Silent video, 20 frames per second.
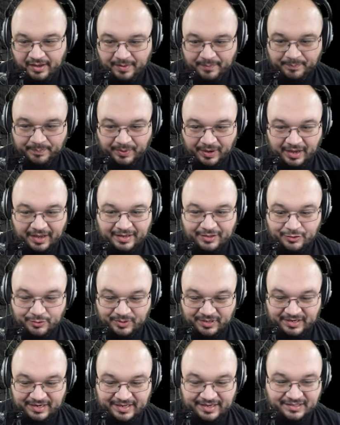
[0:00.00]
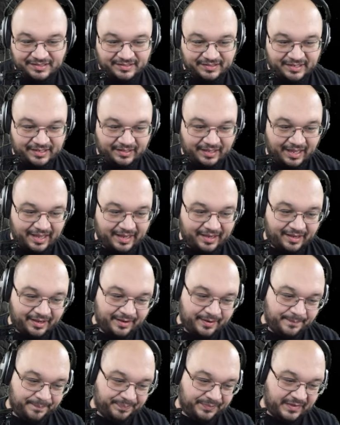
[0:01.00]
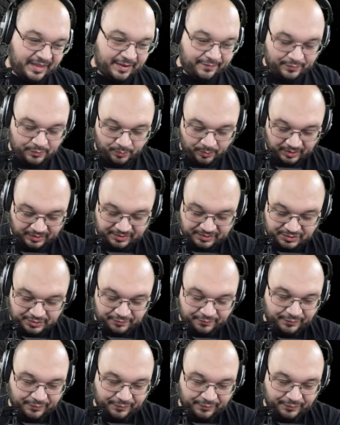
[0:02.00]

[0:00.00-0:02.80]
but you can easily like, if you wanted to,